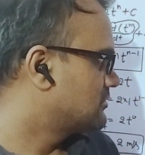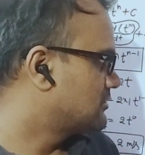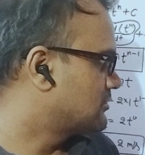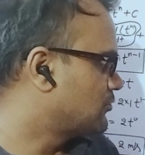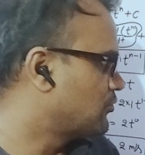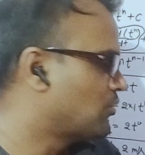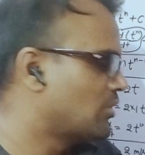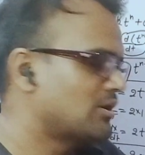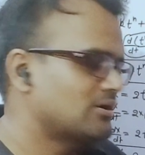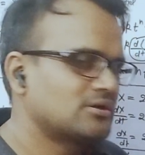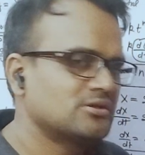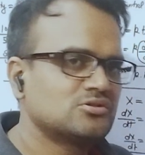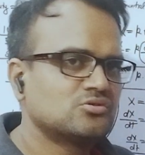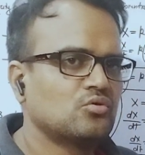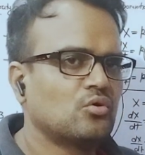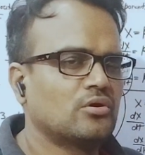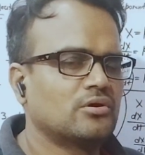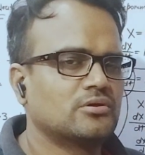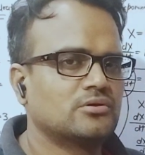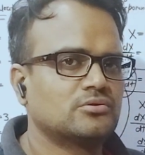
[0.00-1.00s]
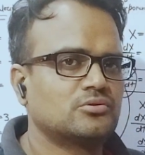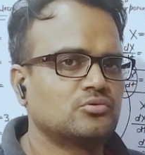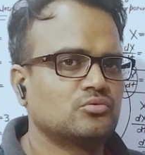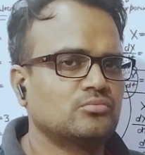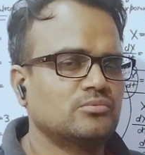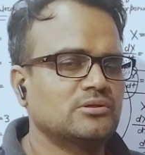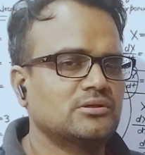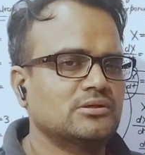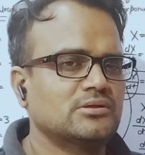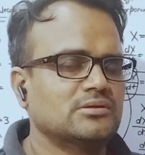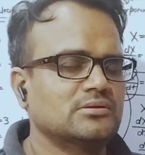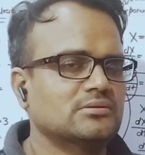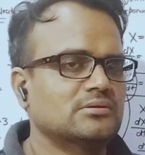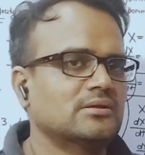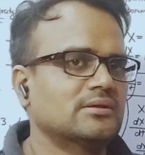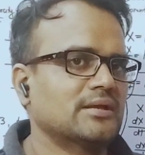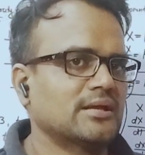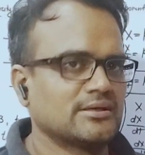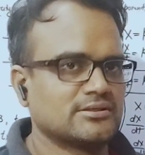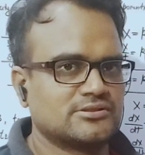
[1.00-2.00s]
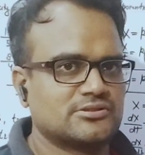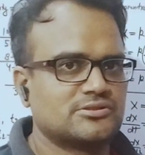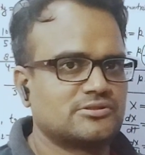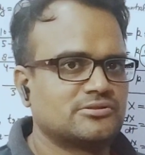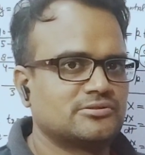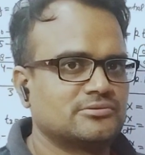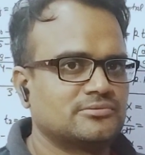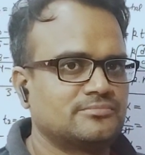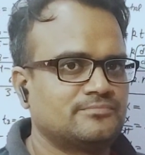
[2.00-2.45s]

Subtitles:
what is going to be the next.